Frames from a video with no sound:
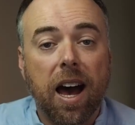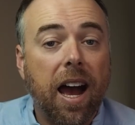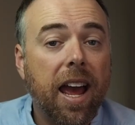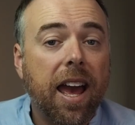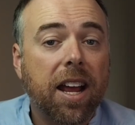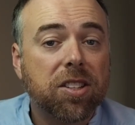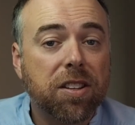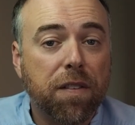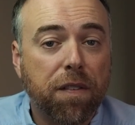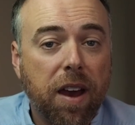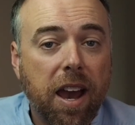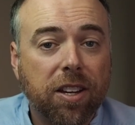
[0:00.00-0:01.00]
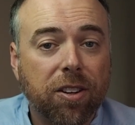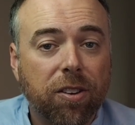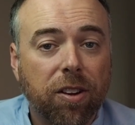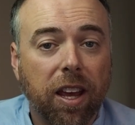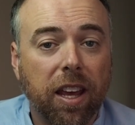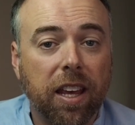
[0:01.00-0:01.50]
I actually factor
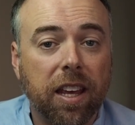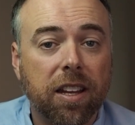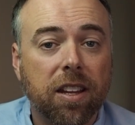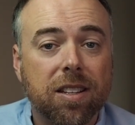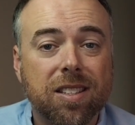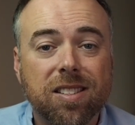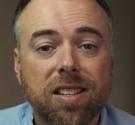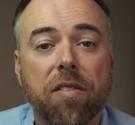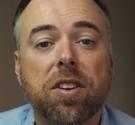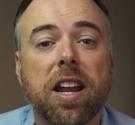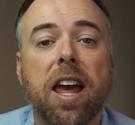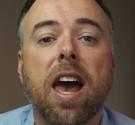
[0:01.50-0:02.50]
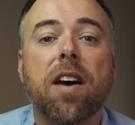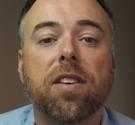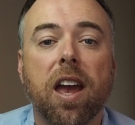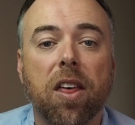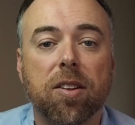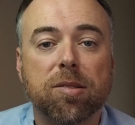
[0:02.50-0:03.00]
in 7.5
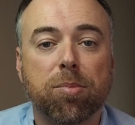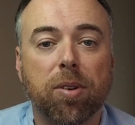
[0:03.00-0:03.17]
gallons per